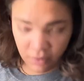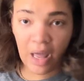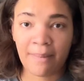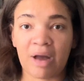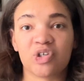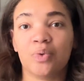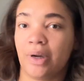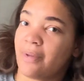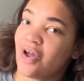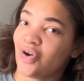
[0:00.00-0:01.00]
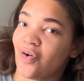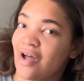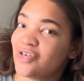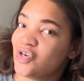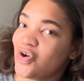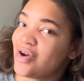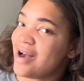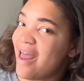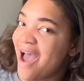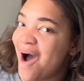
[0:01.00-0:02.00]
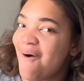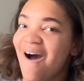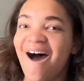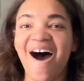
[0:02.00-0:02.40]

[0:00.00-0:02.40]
I'm actually wearing my undergrad shirt now.